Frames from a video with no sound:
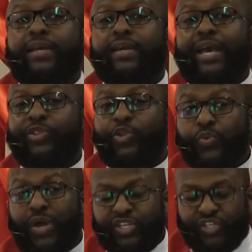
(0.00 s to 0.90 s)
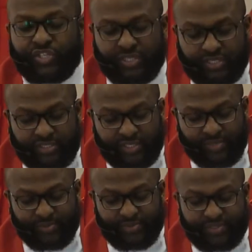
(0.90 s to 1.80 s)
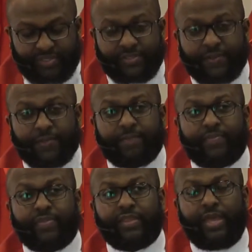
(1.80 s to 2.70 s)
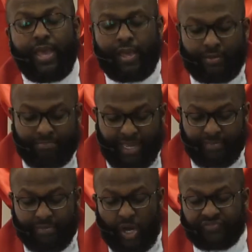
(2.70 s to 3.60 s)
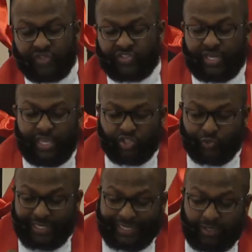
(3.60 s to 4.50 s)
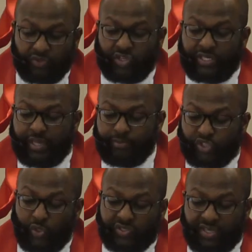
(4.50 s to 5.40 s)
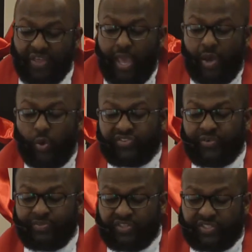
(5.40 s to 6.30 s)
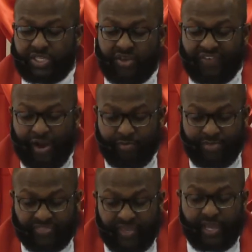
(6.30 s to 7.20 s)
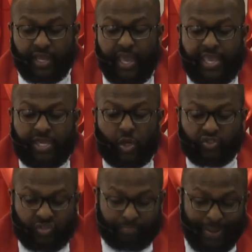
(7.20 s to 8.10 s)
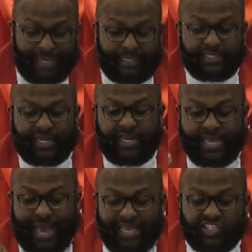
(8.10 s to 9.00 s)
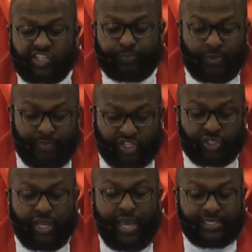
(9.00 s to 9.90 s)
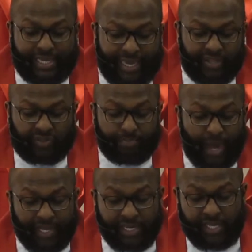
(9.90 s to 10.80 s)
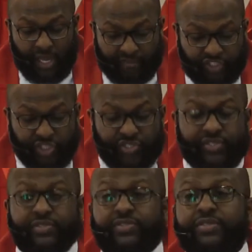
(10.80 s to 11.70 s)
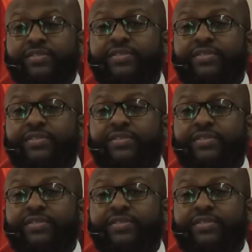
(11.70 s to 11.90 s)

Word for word: And the rush continues. A member of the Sanhedrin council named Joseph, who is from the city of Arimathea, he goes to Pilate and he asks permission to get the body of Jesus.